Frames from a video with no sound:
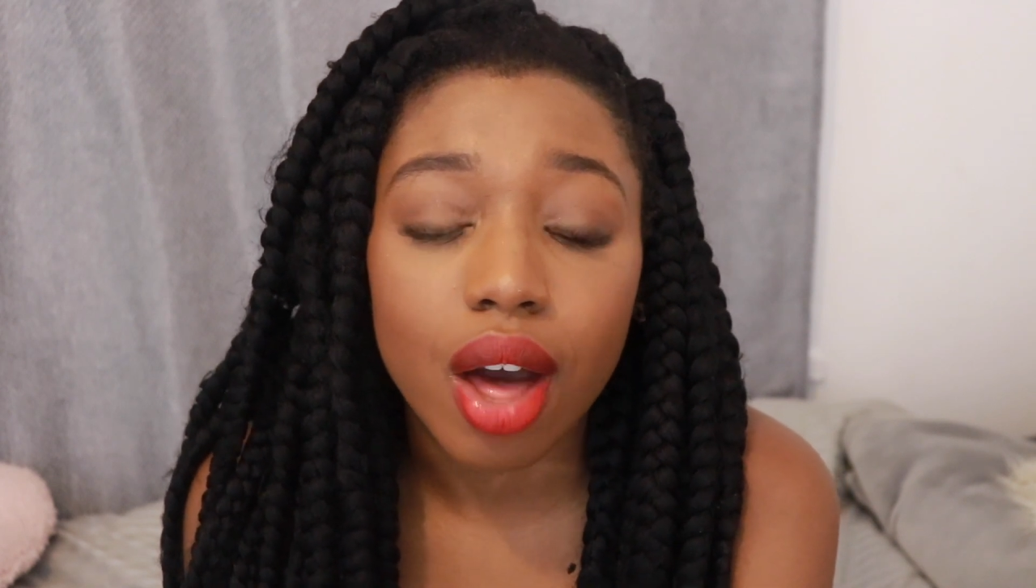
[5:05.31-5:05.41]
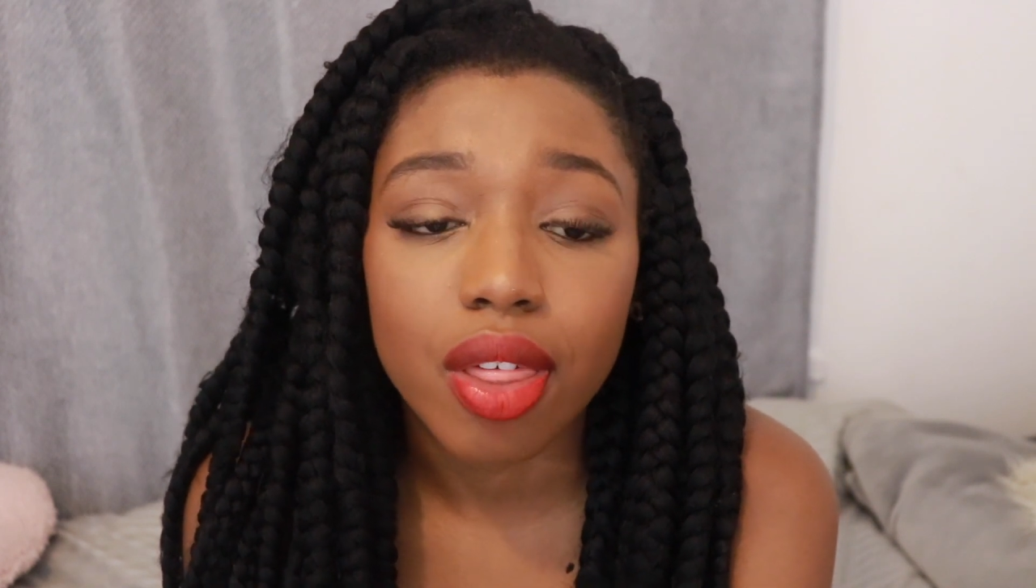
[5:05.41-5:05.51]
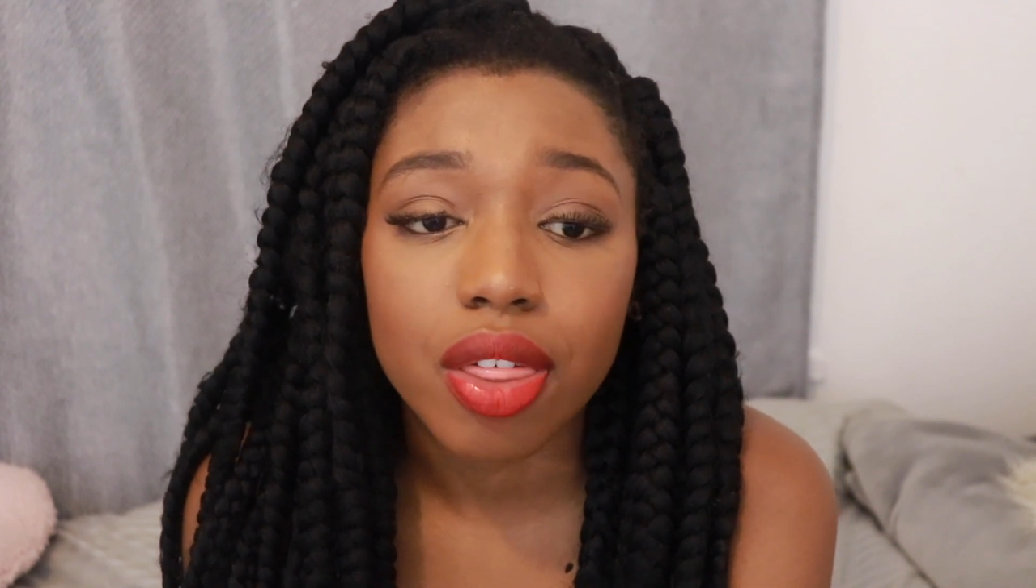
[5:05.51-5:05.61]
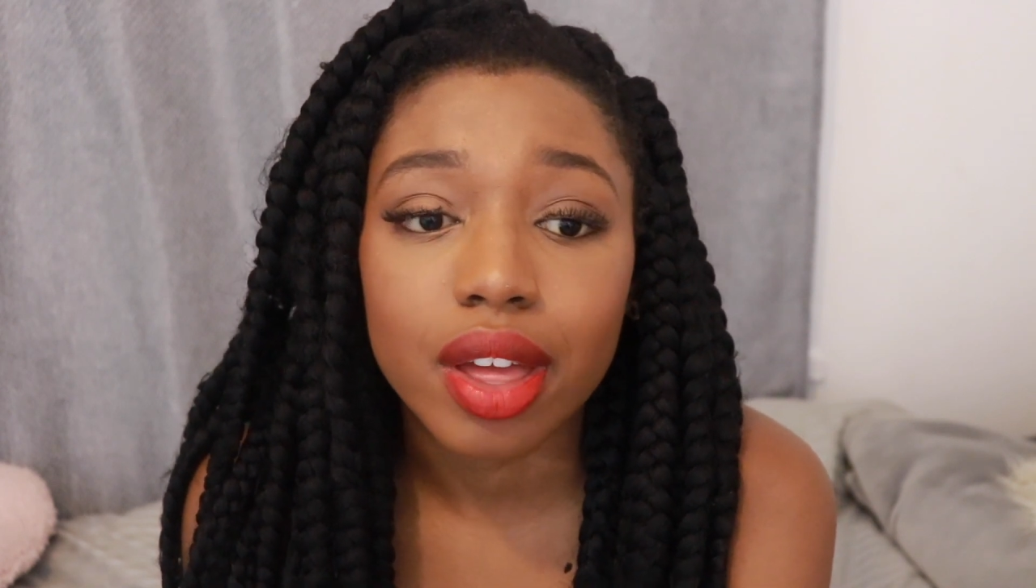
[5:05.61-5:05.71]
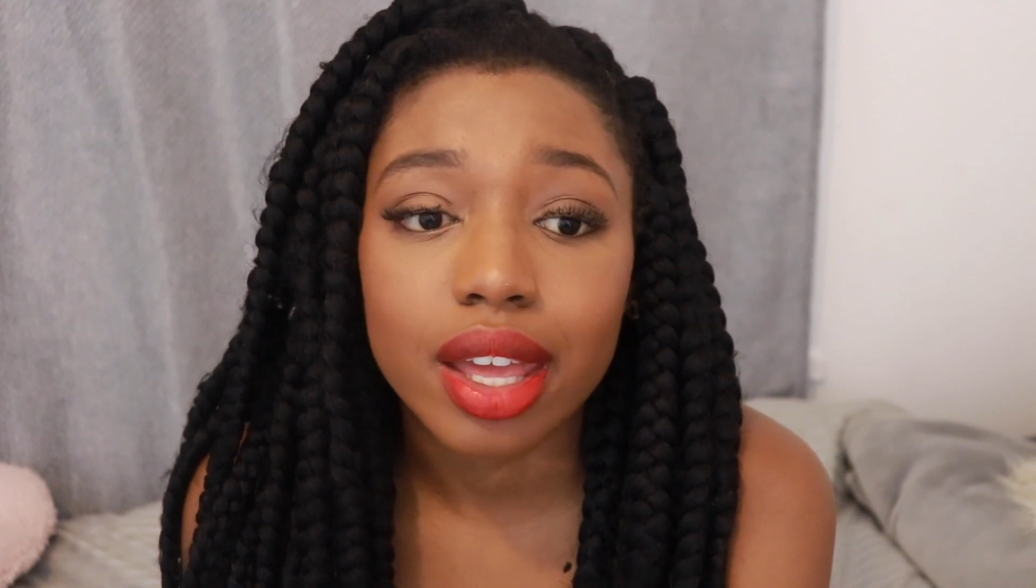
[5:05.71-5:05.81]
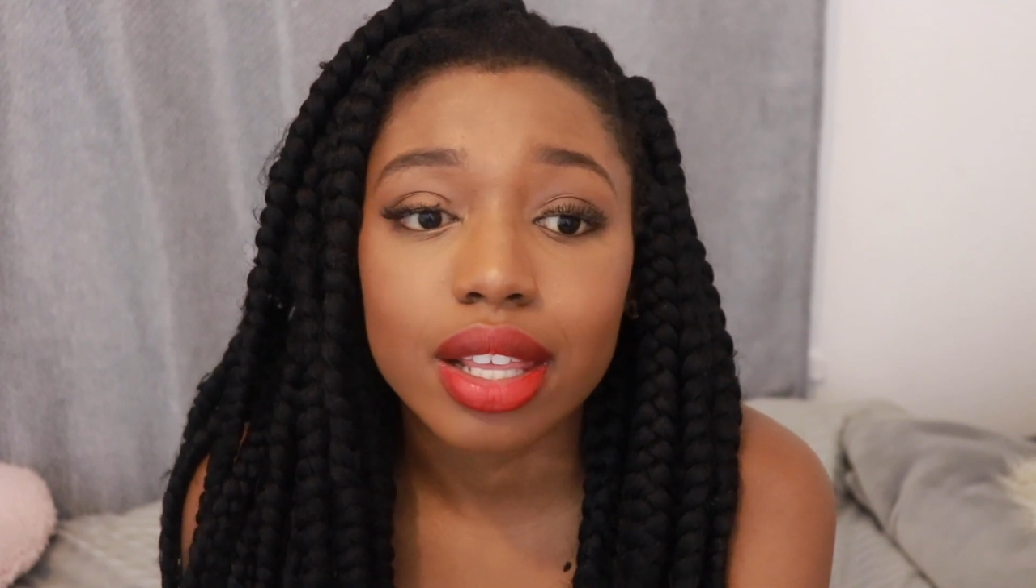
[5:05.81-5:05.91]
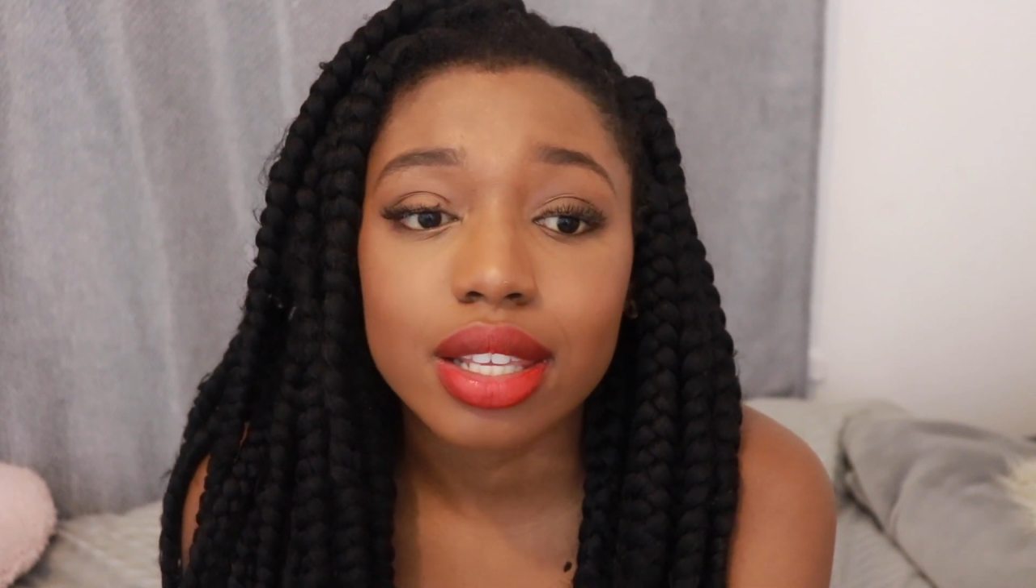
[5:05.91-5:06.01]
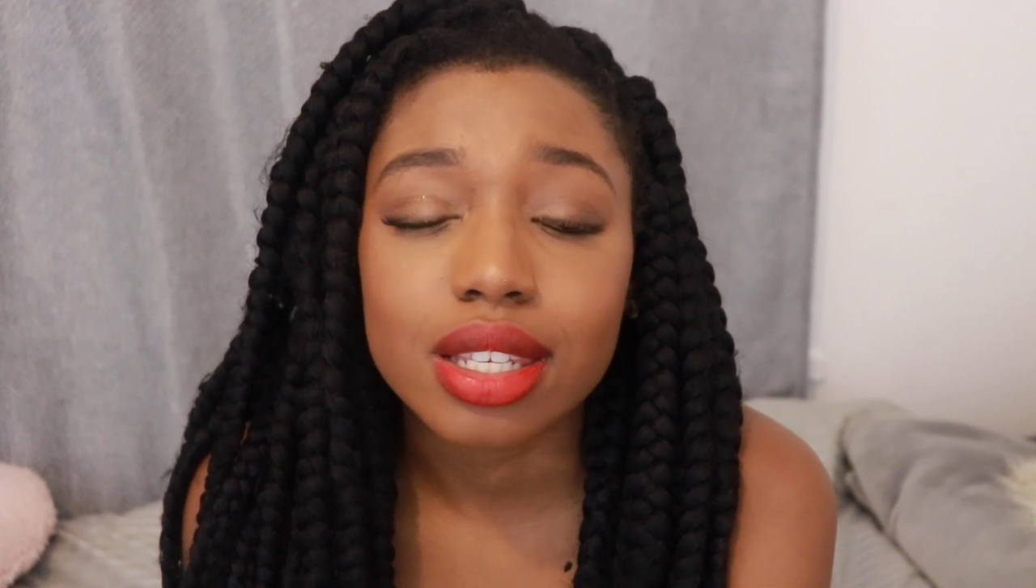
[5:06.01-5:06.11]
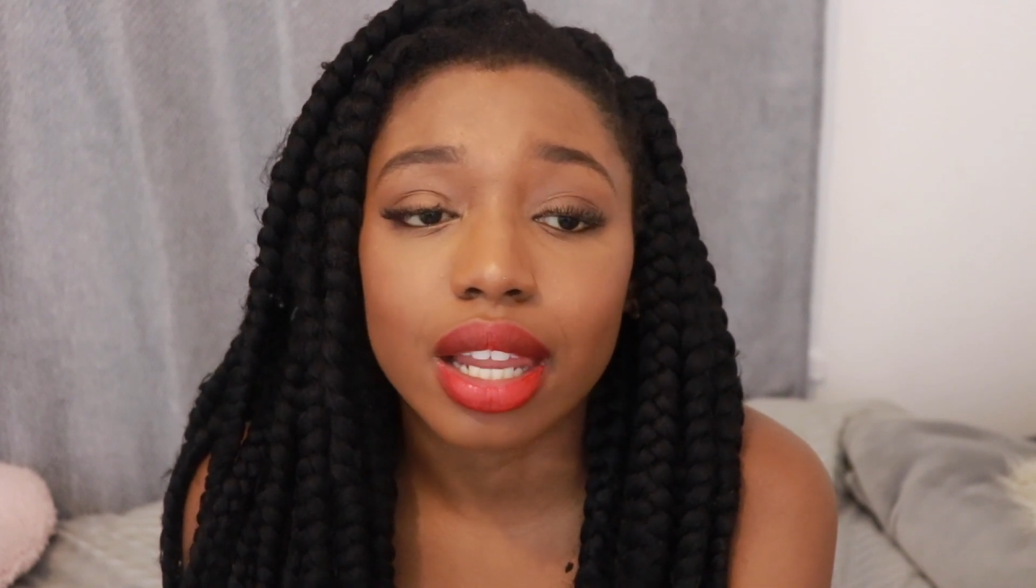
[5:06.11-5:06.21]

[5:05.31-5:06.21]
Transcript: other things,